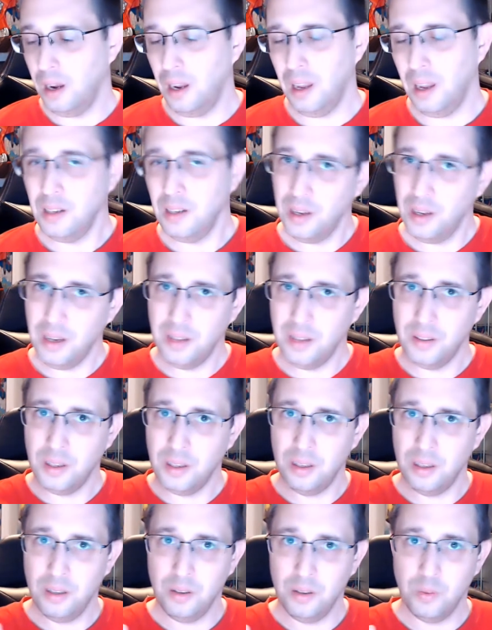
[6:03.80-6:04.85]

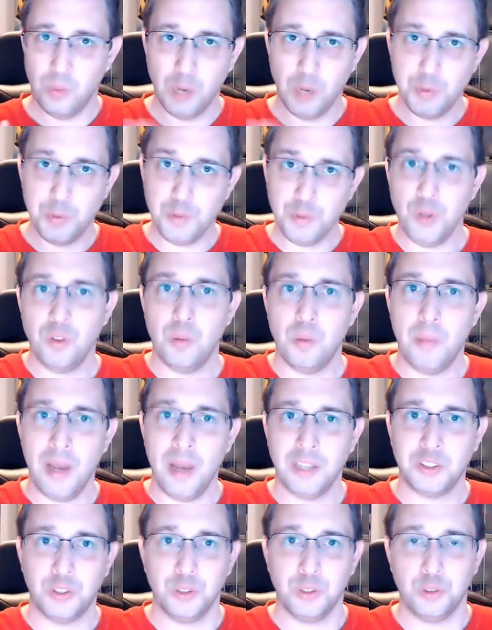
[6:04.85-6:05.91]
When I reviewed the
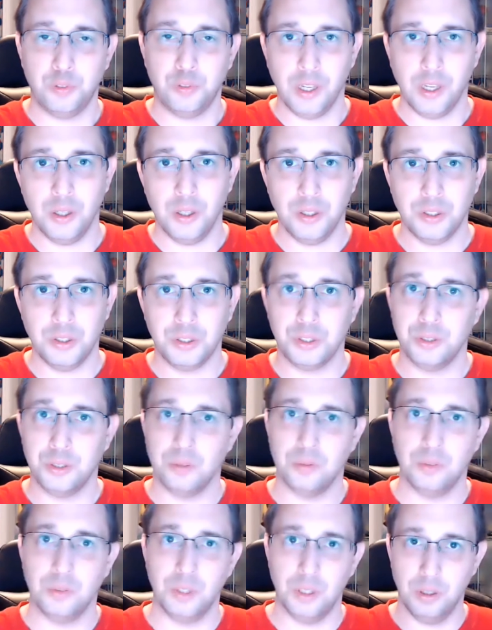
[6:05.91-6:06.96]
Masters figures,
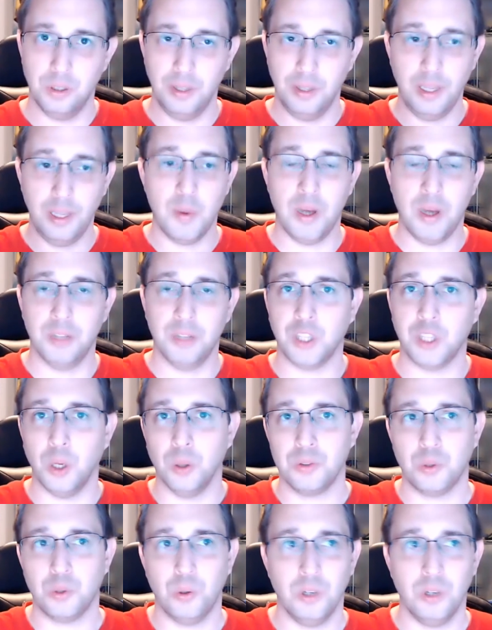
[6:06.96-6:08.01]
the He-Man and
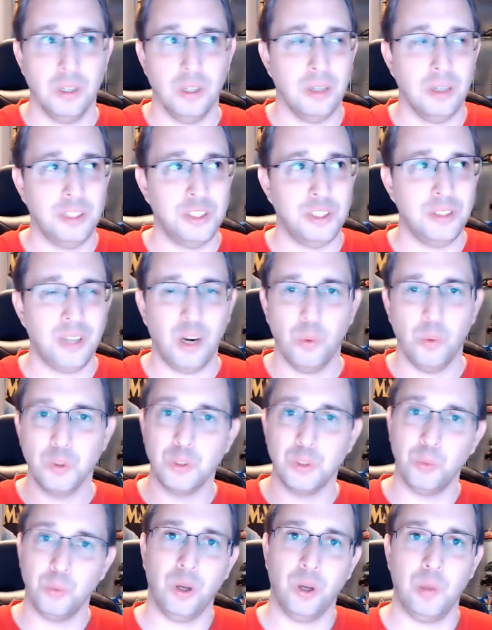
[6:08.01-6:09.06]
Skeletor, I said that I
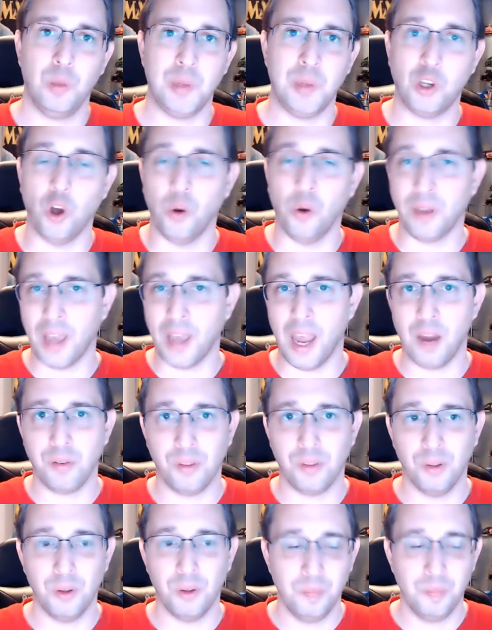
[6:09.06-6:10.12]
wasn't really going to be going
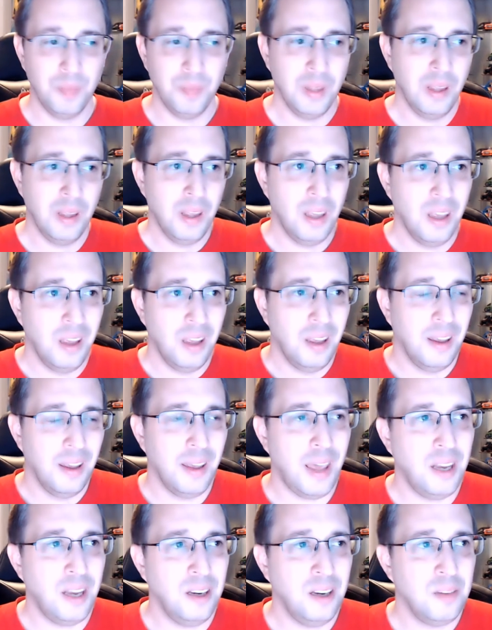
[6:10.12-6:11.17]
after them.
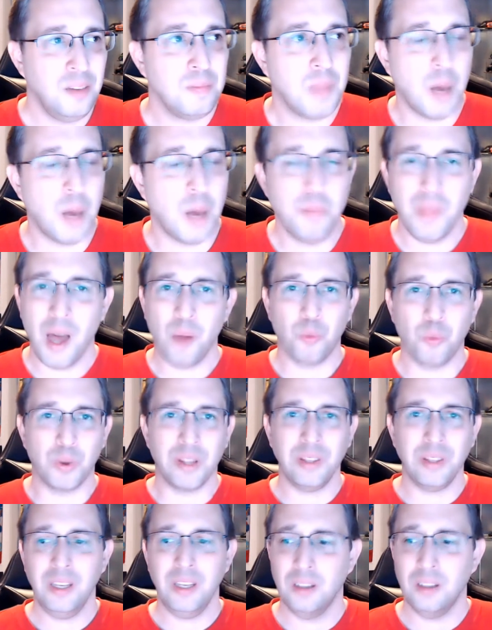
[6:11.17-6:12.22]
And I'm not
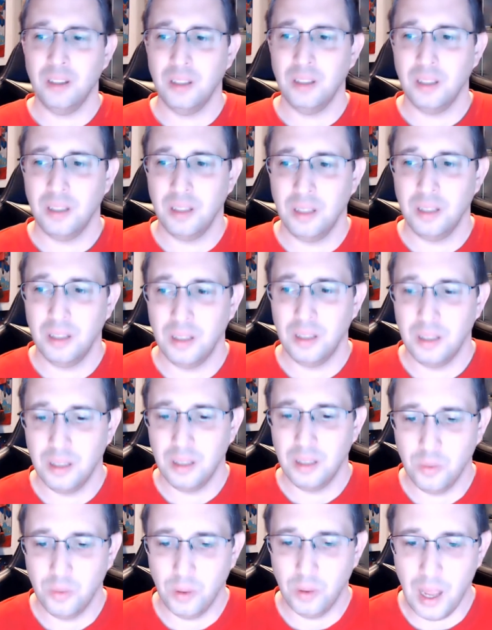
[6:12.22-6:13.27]
really.
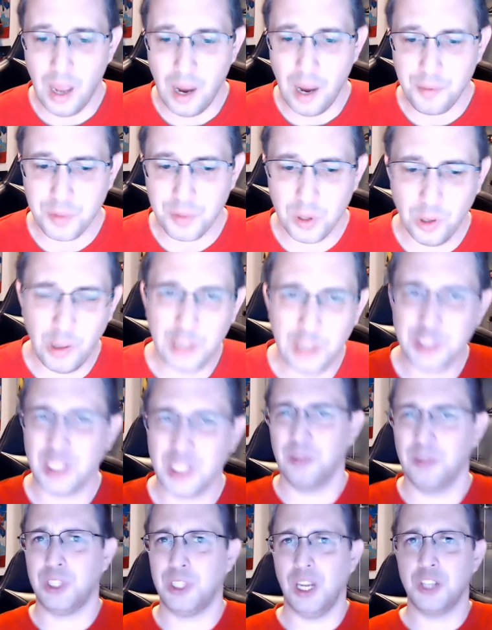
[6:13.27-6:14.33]
After the last
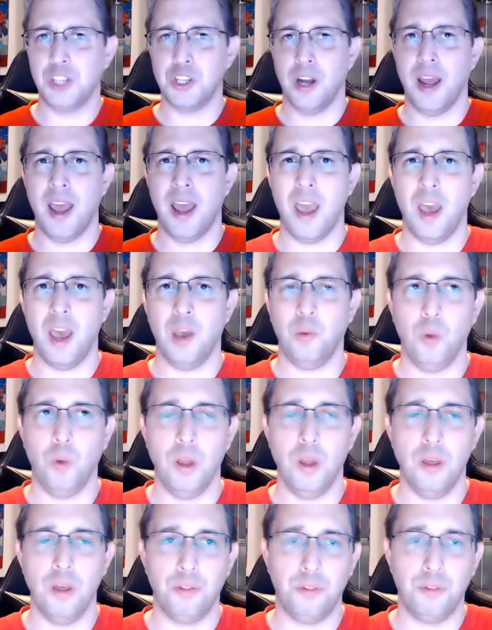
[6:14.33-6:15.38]
conversation I had
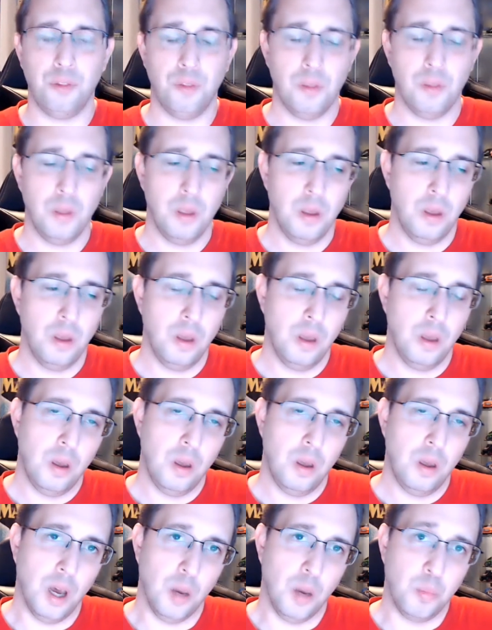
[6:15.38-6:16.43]
with
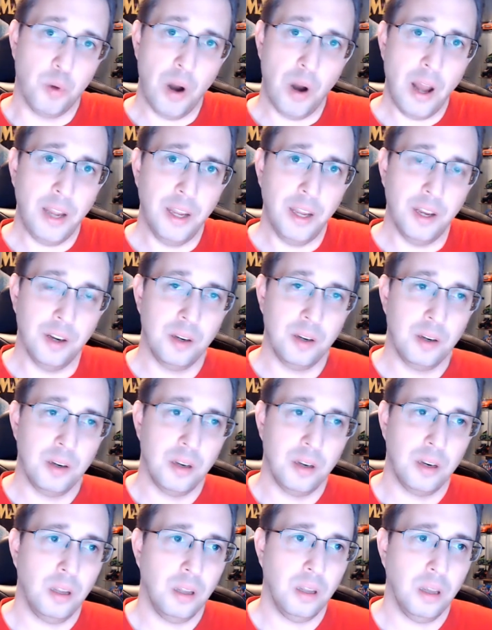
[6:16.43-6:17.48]
Brian,
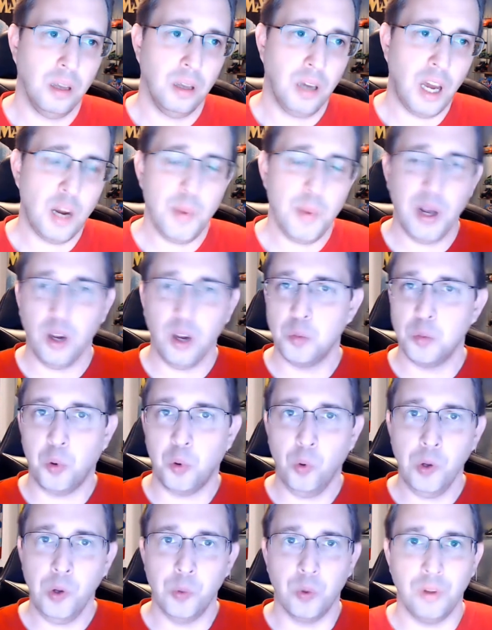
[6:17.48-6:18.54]
kind of made a good
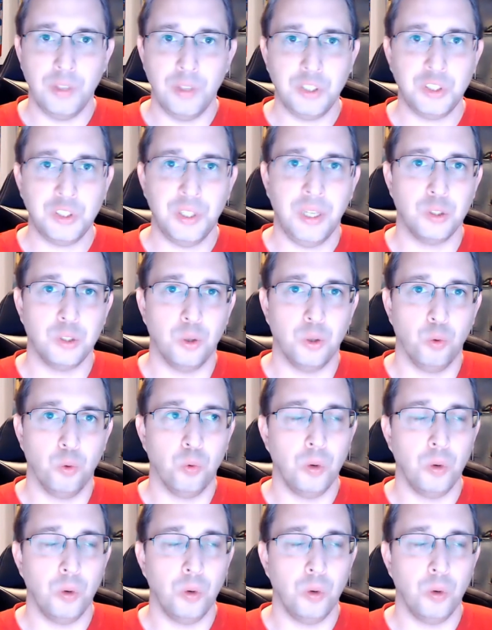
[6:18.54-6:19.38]
point where these things are